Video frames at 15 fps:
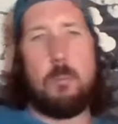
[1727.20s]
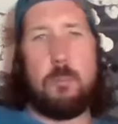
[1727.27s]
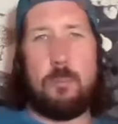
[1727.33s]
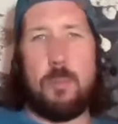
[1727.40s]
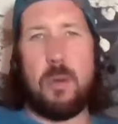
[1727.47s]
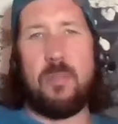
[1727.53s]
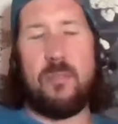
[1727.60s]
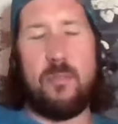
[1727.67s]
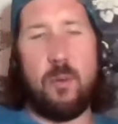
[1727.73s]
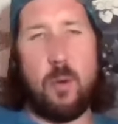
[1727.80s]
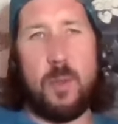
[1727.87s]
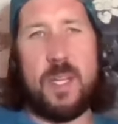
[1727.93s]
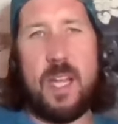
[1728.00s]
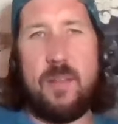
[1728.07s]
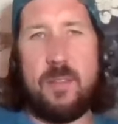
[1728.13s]
Before
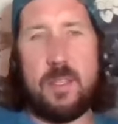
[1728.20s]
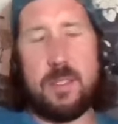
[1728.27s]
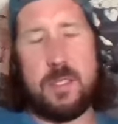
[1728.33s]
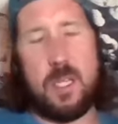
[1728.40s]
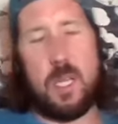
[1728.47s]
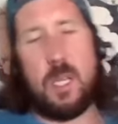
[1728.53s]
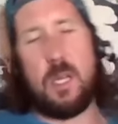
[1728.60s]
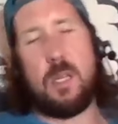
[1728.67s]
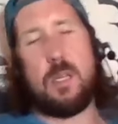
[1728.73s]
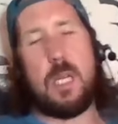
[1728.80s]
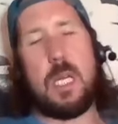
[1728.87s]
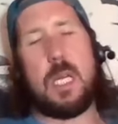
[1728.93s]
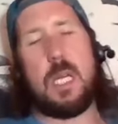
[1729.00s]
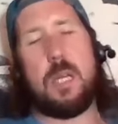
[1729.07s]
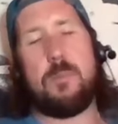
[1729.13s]
we dive
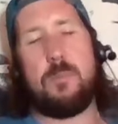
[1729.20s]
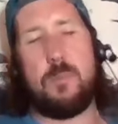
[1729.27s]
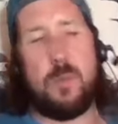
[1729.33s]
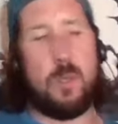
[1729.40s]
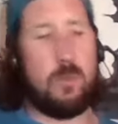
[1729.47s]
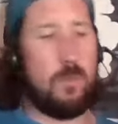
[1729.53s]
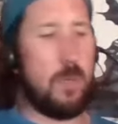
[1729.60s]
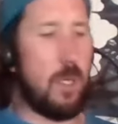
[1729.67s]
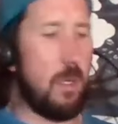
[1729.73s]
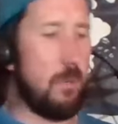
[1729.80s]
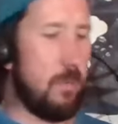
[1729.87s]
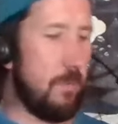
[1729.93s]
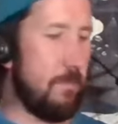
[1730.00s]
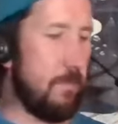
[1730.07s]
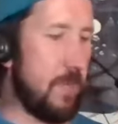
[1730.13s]
into
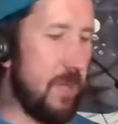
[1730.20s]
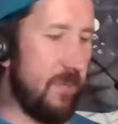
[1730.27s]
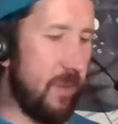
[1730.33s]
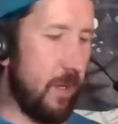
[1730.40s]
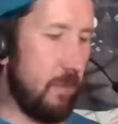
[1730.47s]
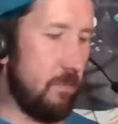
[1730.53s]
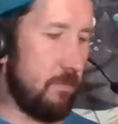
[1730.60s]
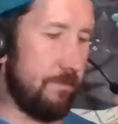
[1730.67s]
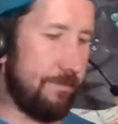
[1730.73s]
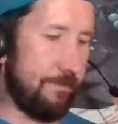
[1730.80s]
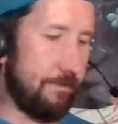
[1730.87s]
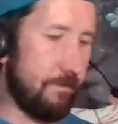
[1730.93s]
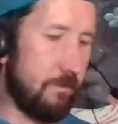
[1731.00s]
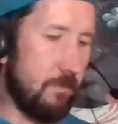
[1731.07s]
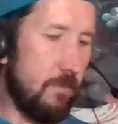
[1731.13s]
different
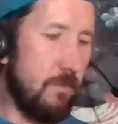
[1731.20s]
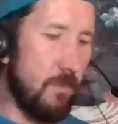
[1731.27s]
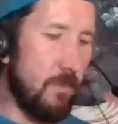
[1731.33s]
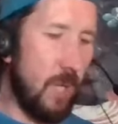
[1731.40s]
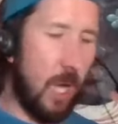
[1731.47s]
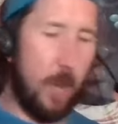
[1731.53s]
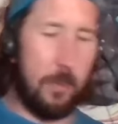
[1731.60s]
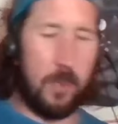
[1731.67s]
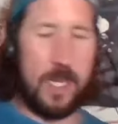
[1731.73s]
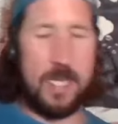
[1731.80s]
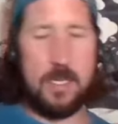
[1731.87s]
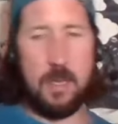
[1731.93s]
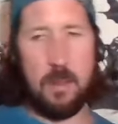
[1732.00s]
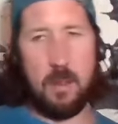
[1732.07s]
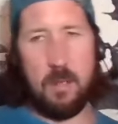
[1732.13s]
upgrades
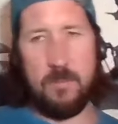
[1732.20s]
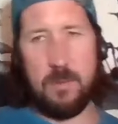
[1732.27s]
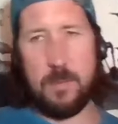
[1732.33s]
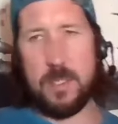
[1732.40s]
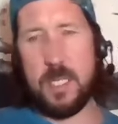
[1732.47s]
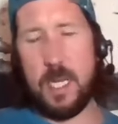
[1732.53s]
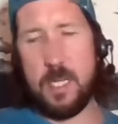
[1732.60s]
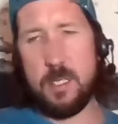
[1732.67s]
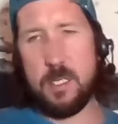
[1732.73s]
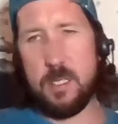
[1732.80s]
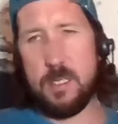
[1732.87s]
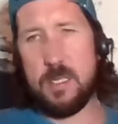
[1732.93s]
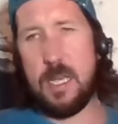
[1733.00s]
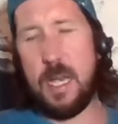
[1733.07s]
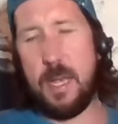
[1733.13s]
on the fermentation
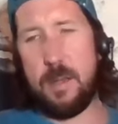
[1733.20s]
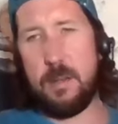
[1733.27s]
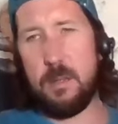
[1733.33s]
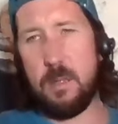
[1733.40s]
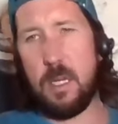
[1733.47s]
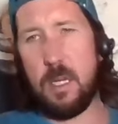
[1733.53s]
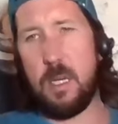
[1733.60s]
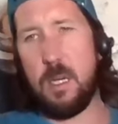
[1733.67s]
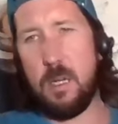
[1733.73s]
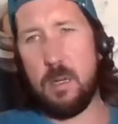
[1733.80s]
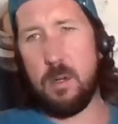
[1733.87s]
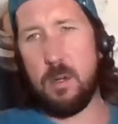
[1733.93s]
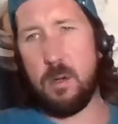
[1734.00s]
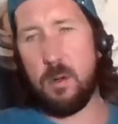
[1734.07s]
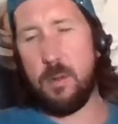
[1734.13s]
side
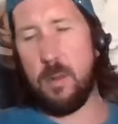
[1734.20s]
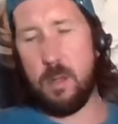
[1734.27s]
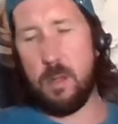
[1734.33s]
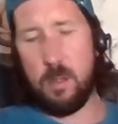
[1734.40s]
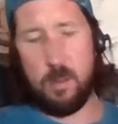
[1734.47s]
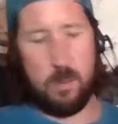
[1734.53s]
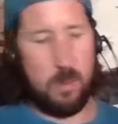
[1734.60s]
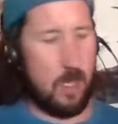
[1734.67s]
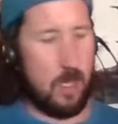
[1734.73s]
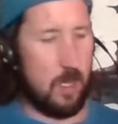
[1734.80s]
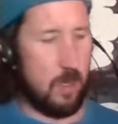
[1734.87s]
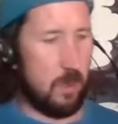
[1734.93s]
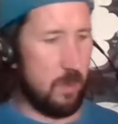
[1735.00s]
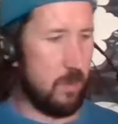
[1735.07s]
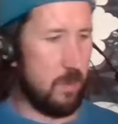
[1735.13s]
or the
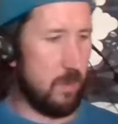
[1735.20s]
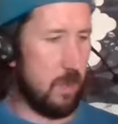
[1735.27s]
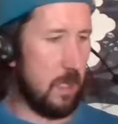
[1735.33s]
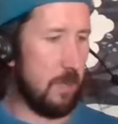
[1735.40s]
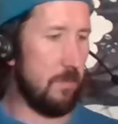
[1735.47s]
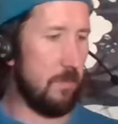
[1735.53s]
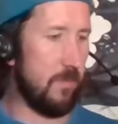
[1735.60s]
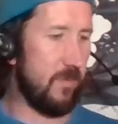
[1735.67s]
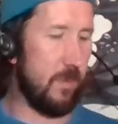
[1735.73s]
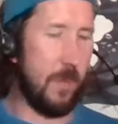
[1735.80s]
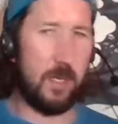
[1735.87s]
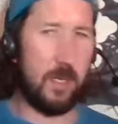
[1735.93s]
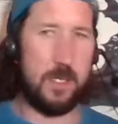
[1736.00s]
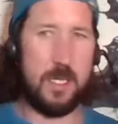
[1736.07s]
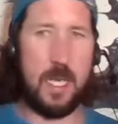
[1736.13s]

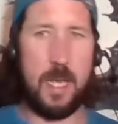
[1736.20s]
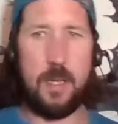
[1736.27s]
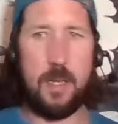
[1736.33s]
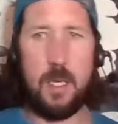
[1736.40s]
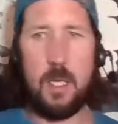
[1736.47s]
fermenter side,